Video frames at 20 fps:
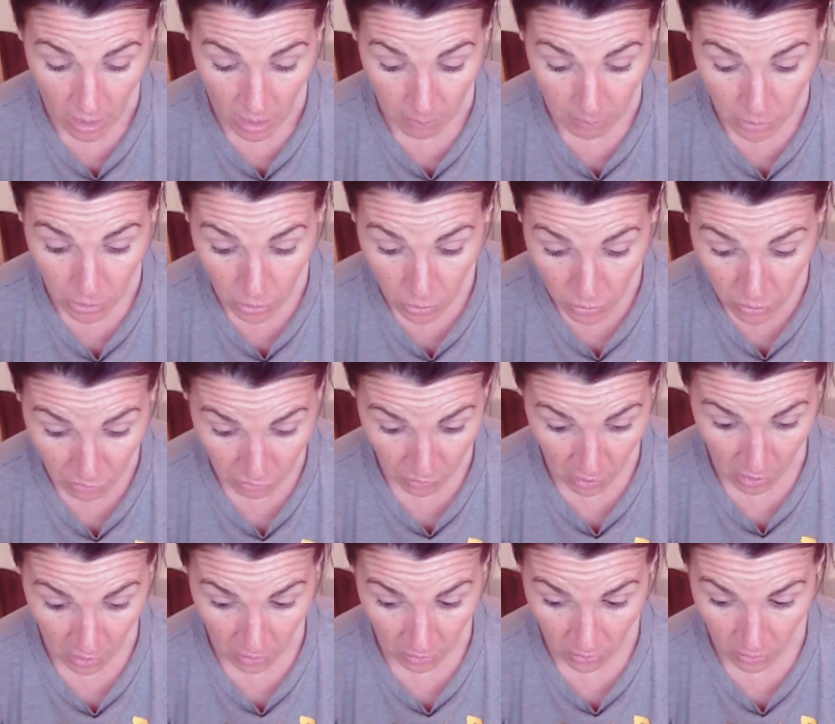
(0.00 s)

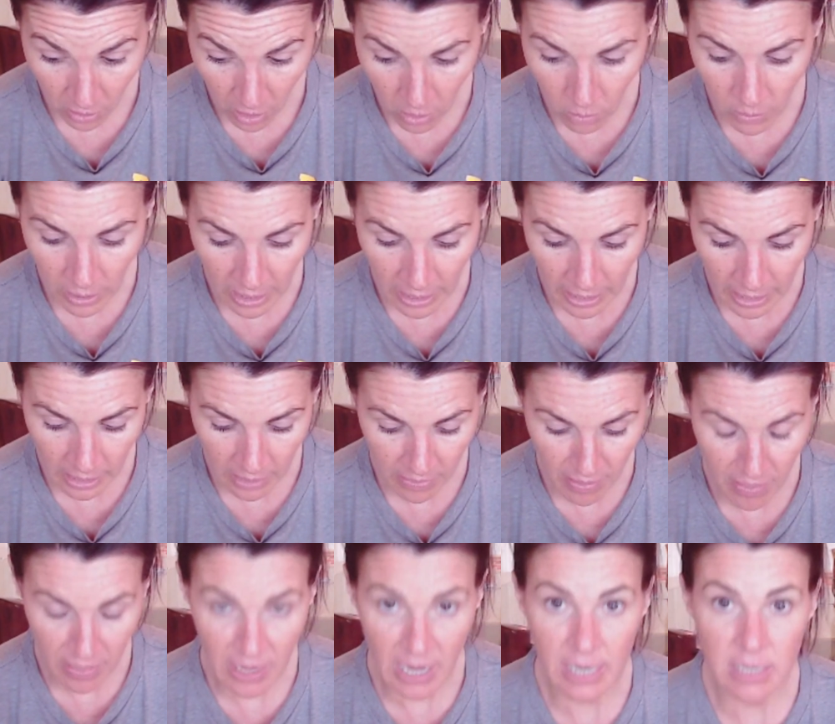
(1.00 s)
Beautiful. Okay, and
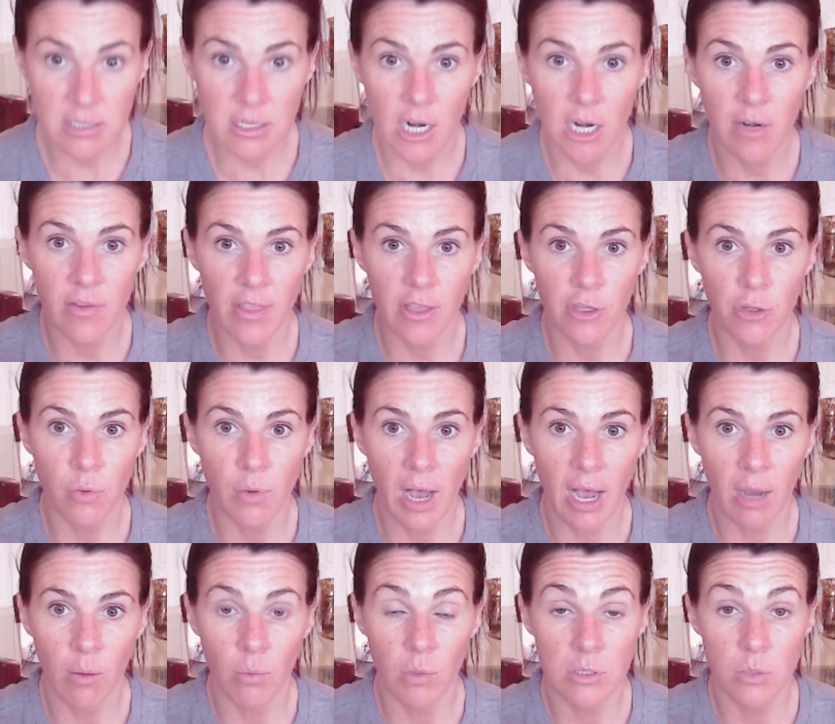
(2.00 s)
then the next card that you
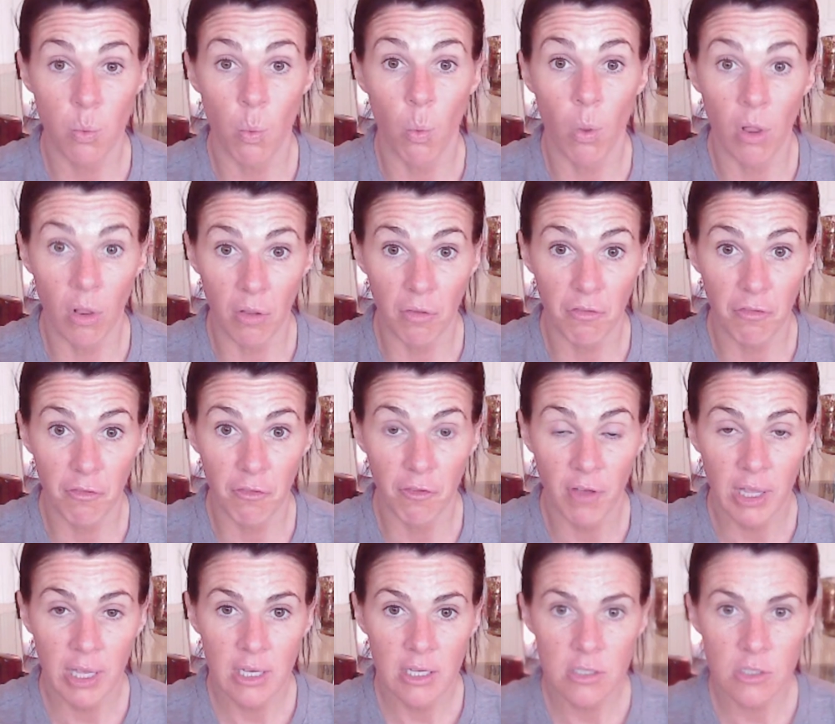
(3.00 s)
got was Wolf.
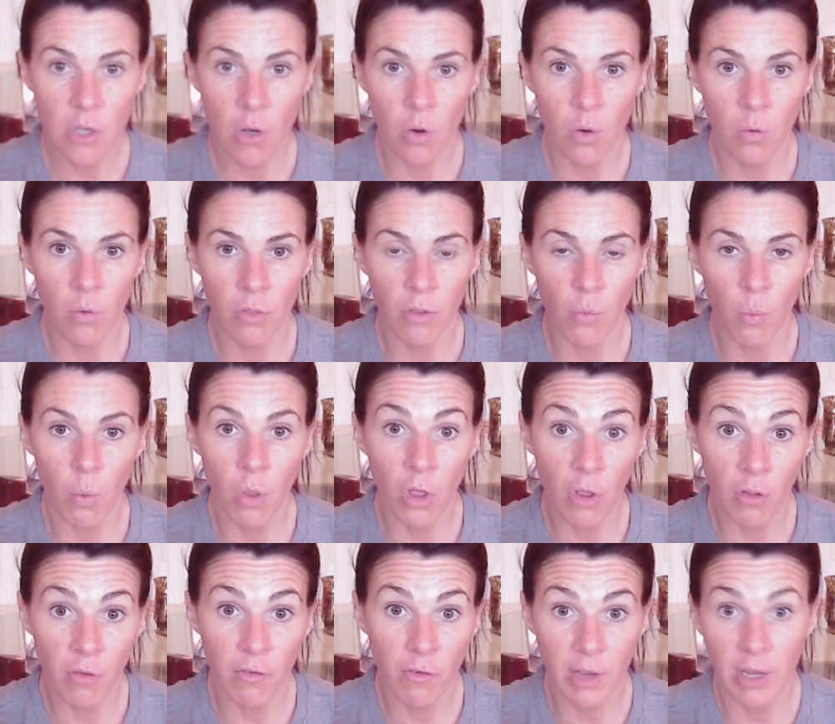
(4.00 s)
So the
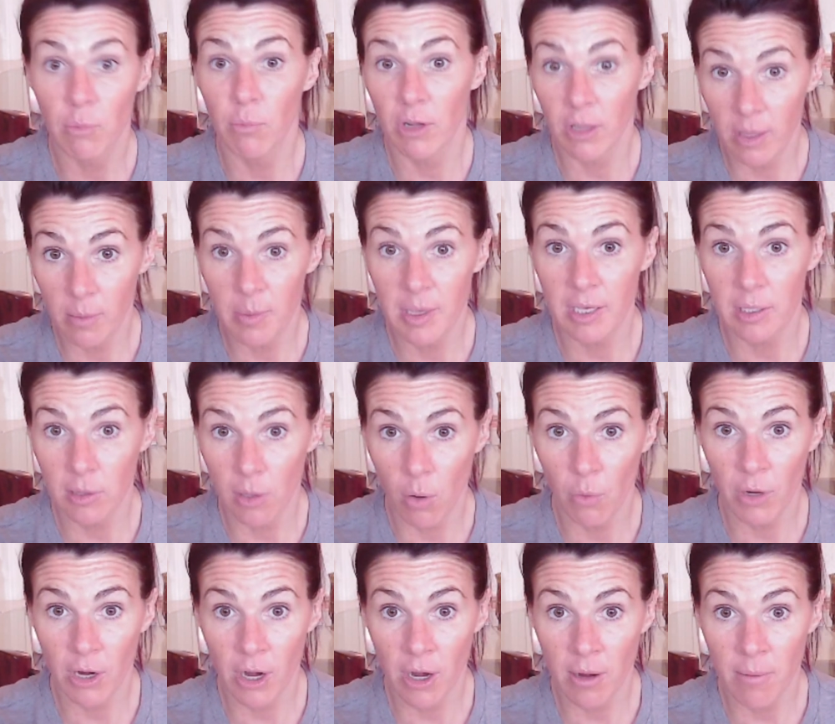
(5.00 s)
wolf can really be a
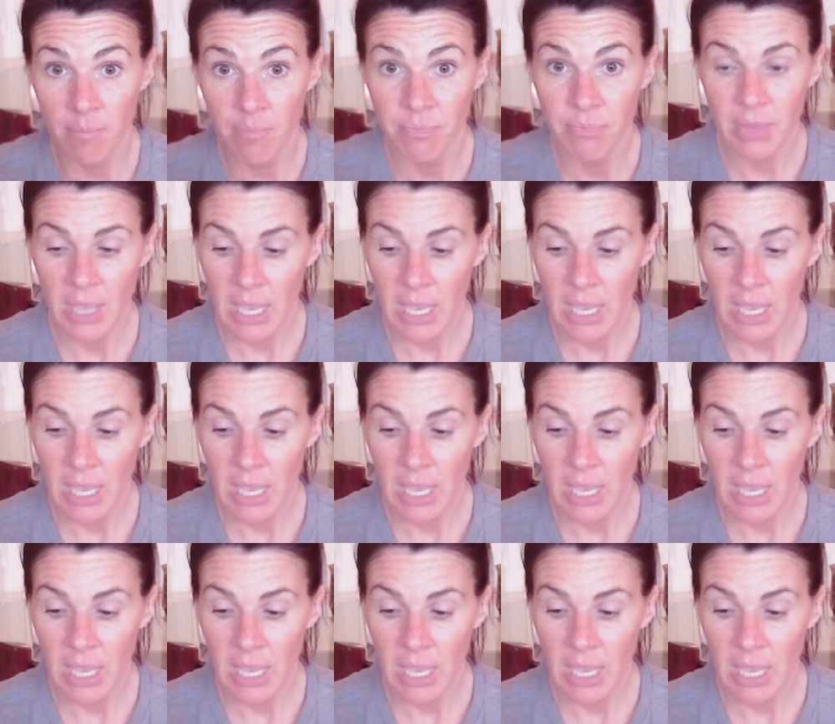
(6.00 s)
loner,